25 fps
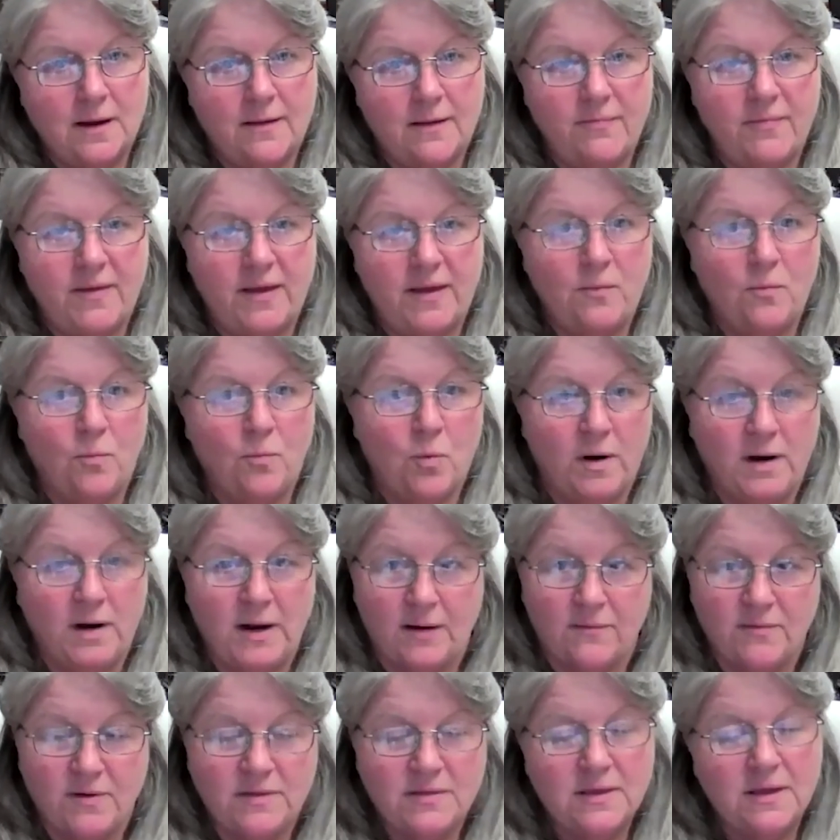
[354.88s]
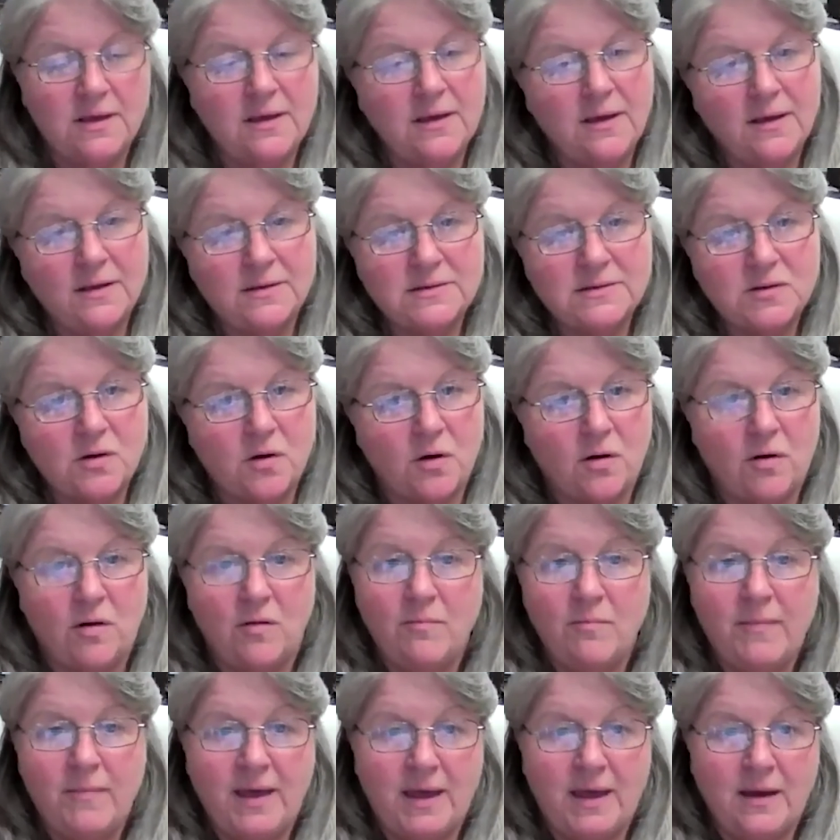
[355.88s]
And then when everything gets
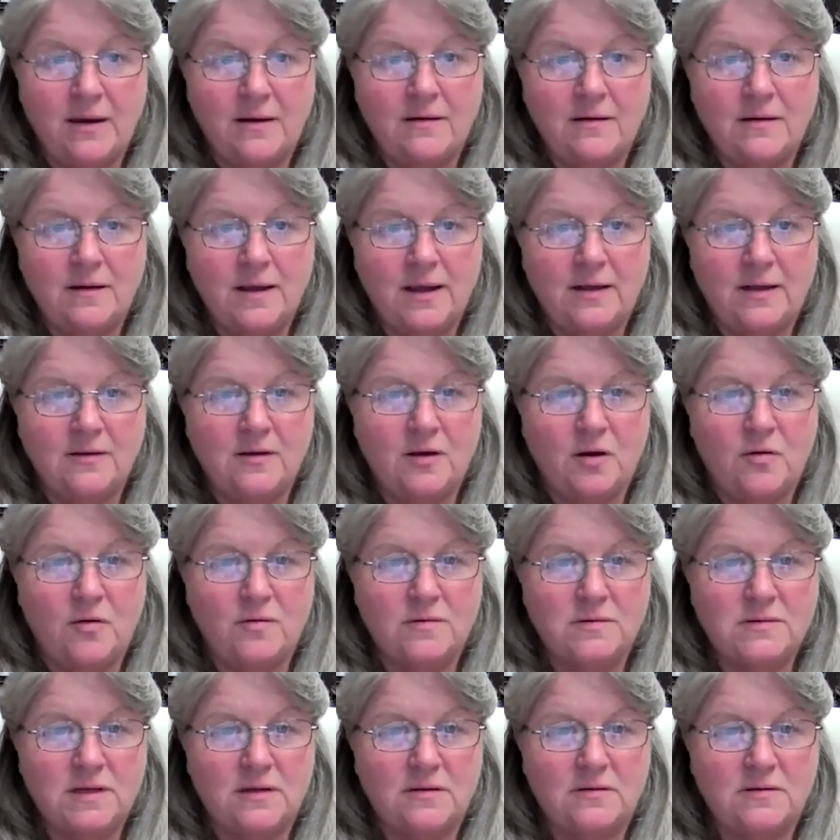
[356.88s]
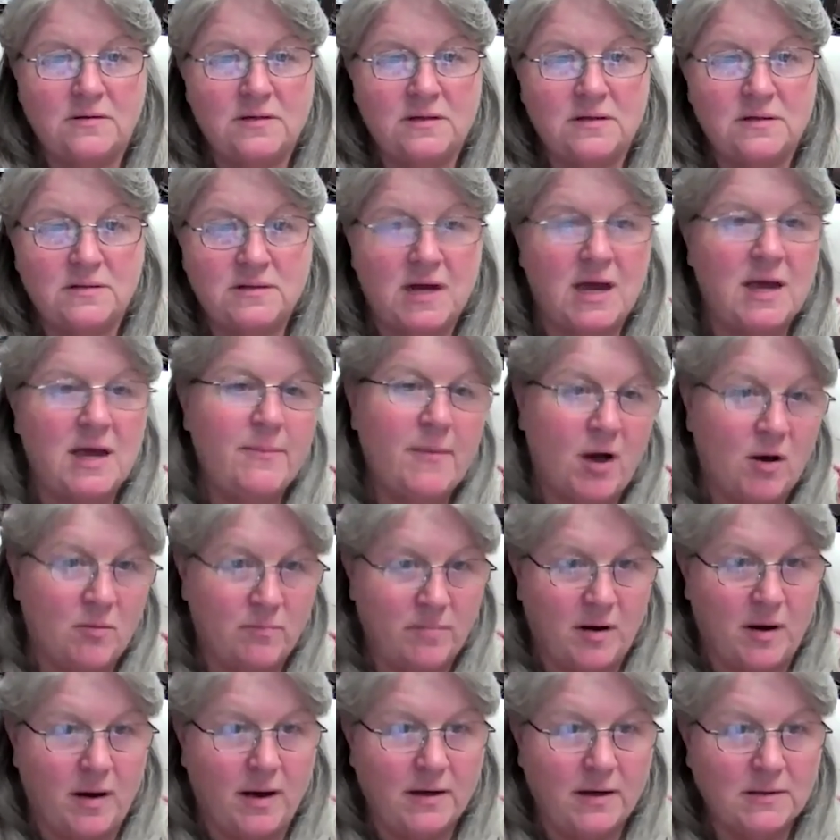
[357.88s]
all made, it goes into the
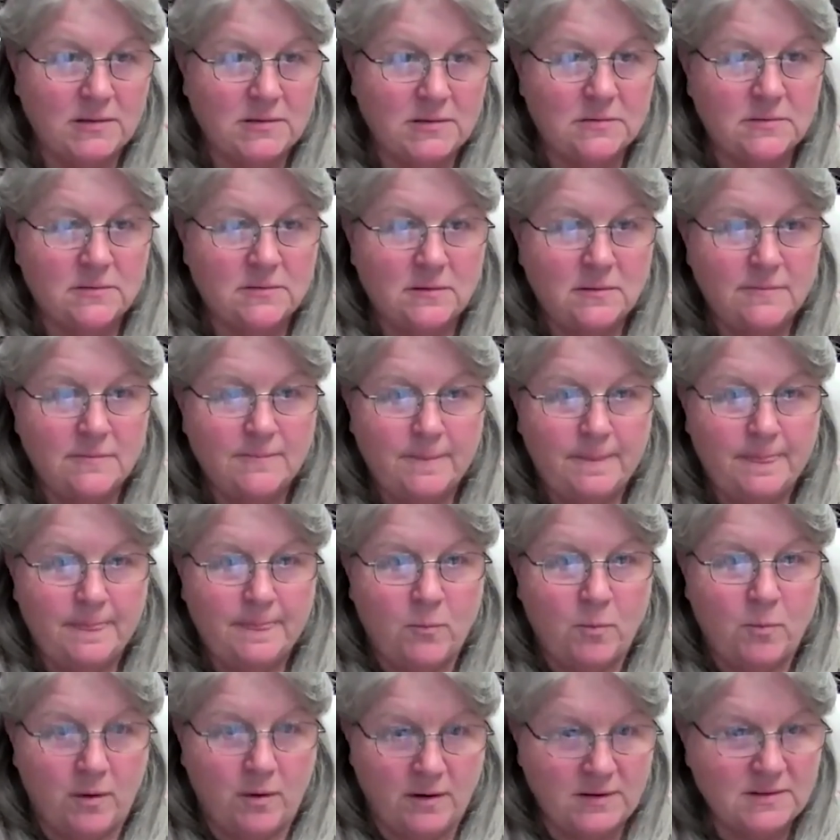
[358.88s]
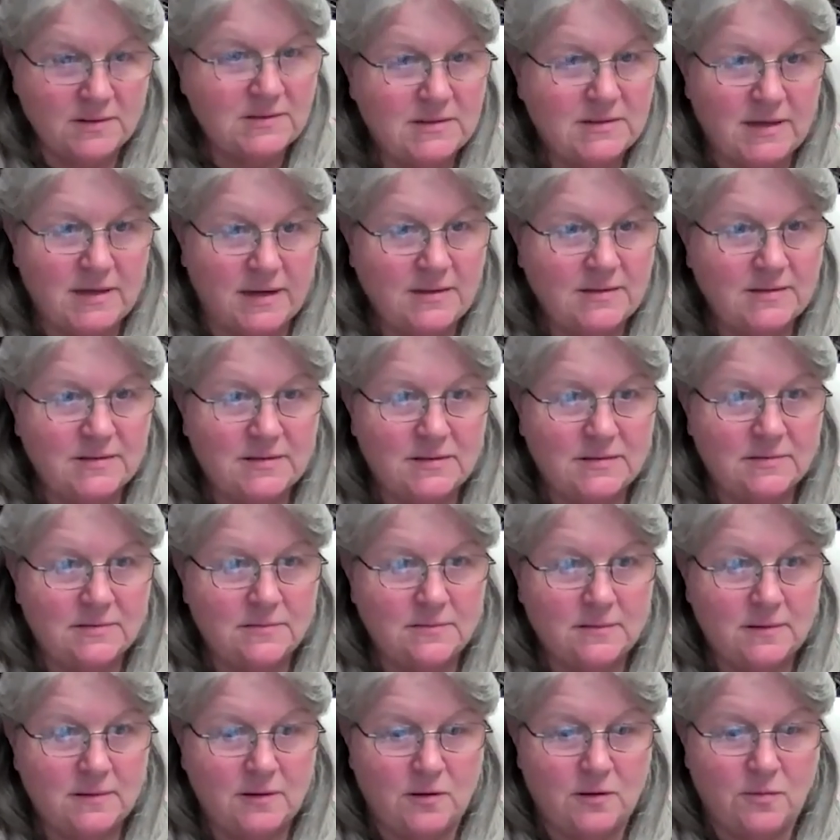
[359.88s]
timeout box where sits,
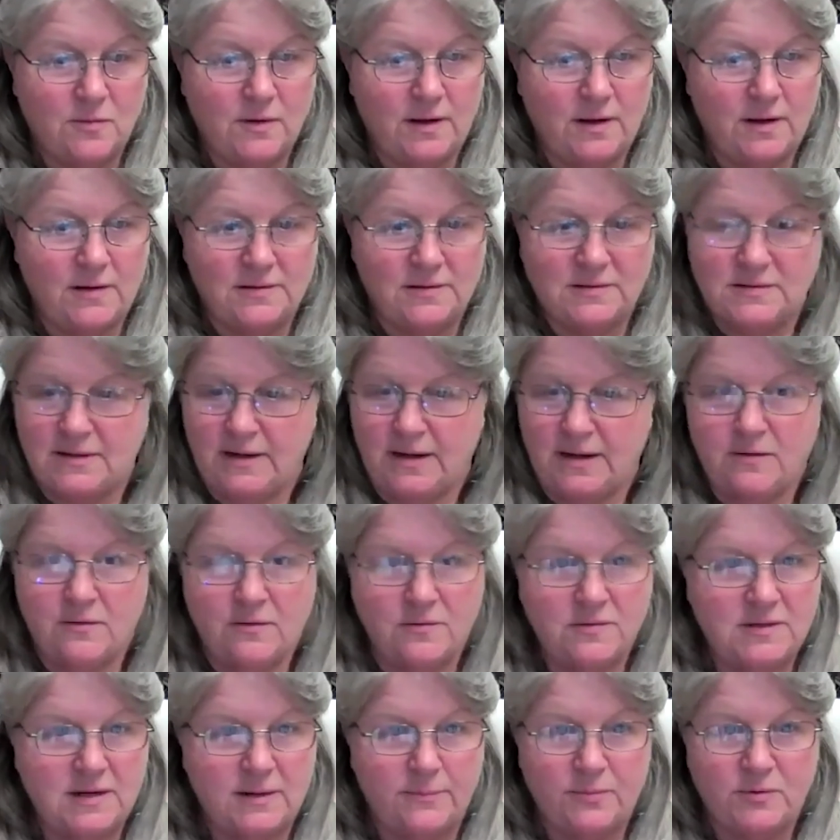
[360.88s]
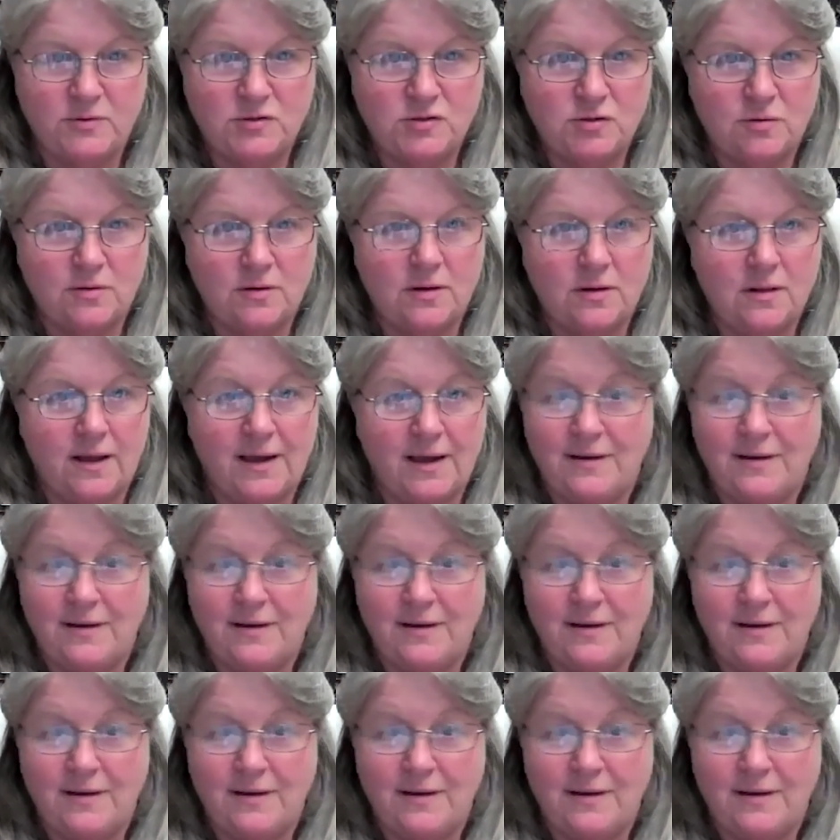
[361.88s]
at a standard temperature and